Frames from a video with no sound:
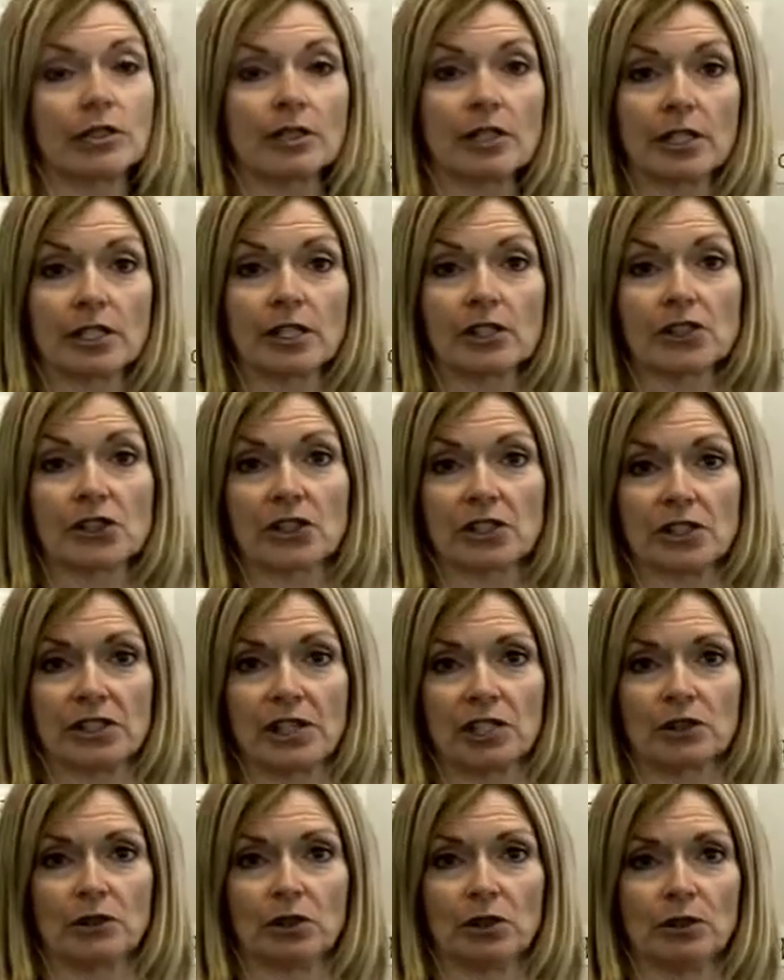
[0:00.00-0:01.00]
that is
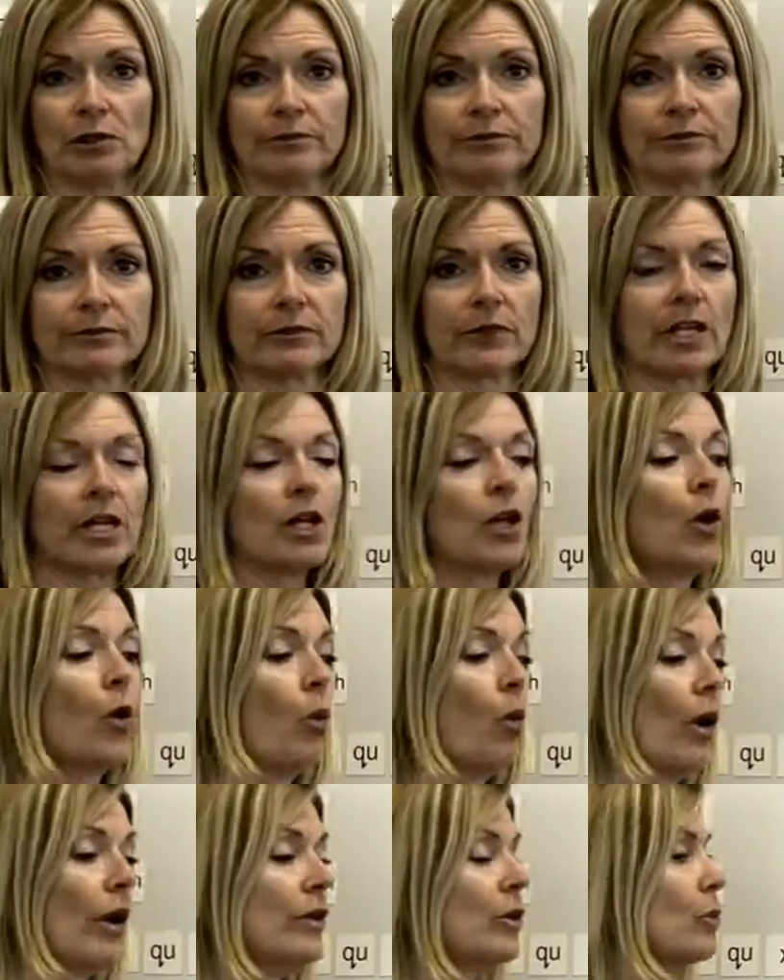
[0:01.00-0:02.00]
successful.
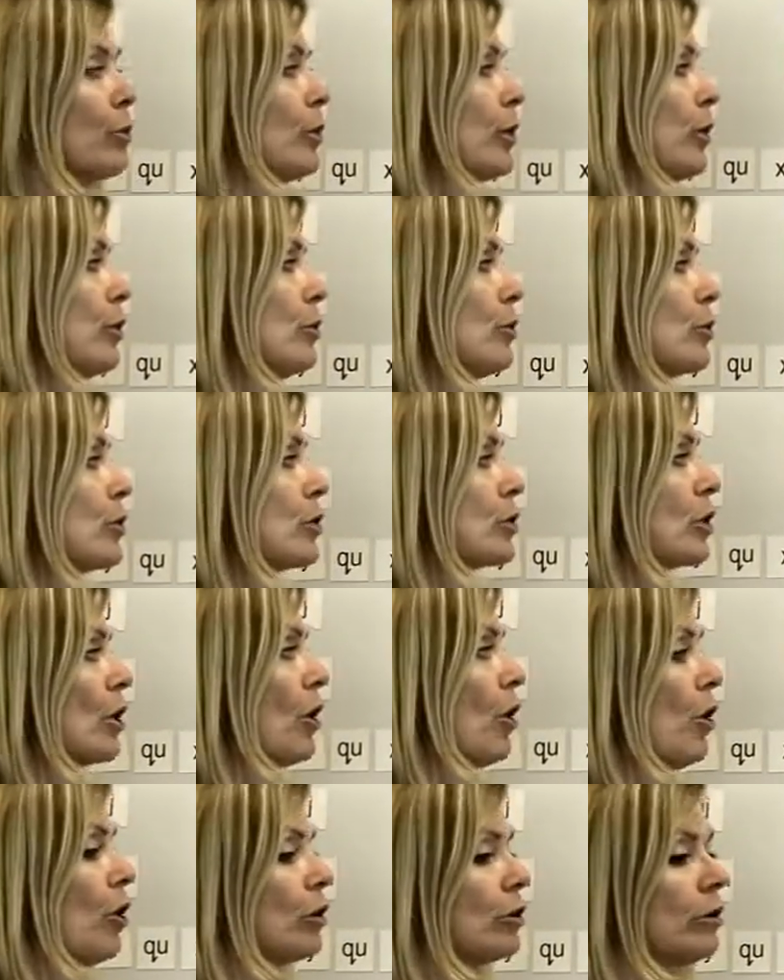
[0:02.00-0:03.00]
One that we use is
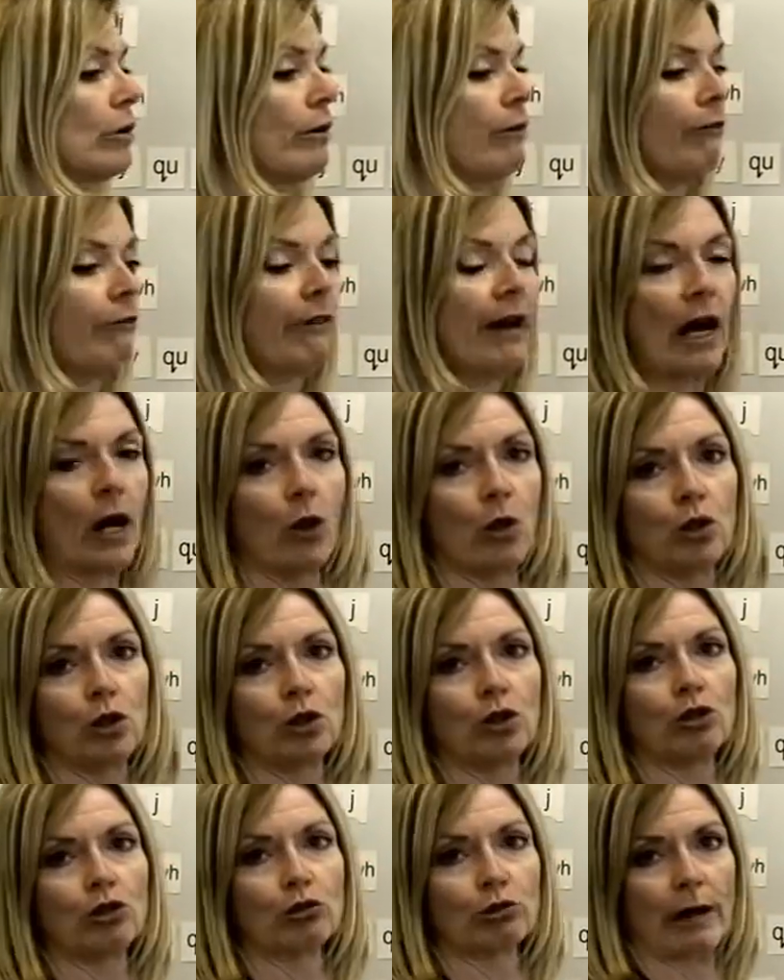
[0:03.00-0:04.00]
called vowel
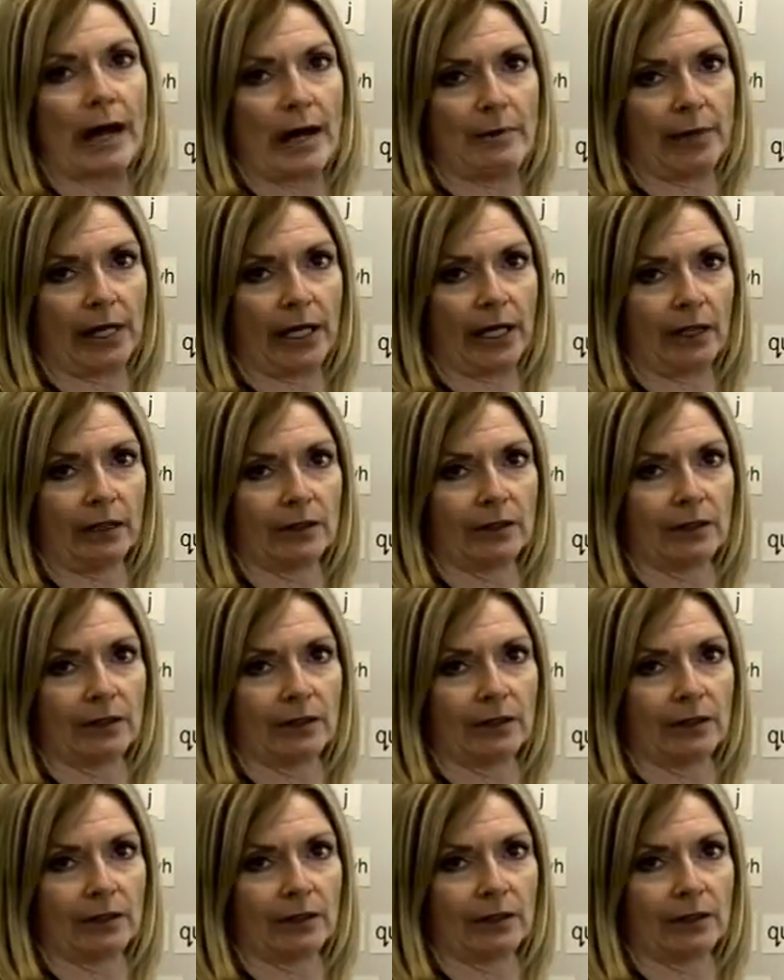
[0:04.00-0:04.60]
grabbing.